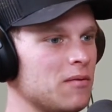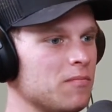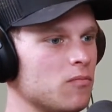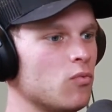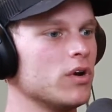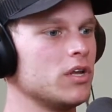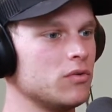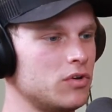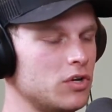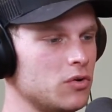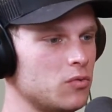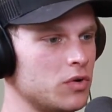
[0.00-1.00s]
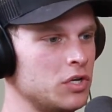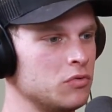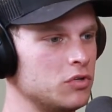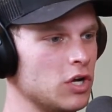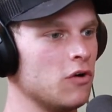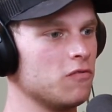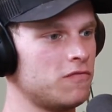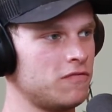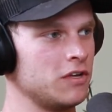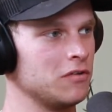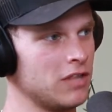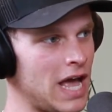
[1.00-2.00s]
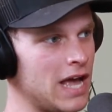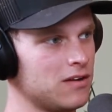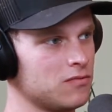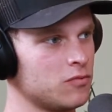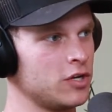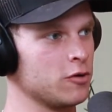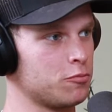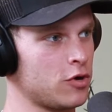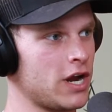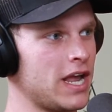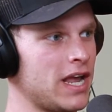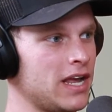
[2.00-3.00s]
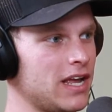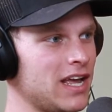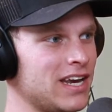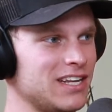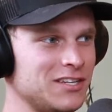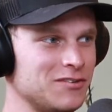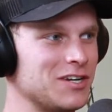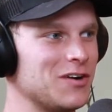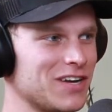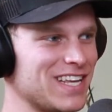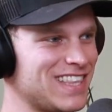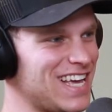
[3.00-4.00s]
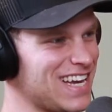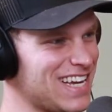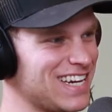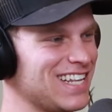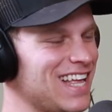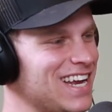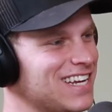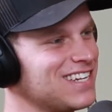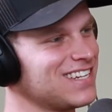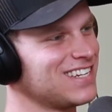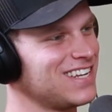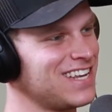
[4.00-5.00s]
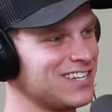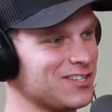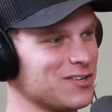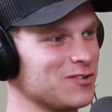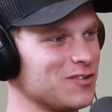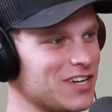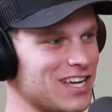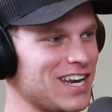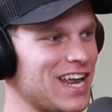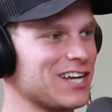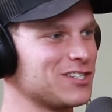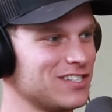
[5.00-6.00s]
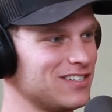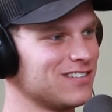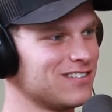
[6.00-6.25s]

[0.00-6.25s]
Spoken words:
What do you do when you don't feel that, when you're praying and you don't get that kind of like internal connection?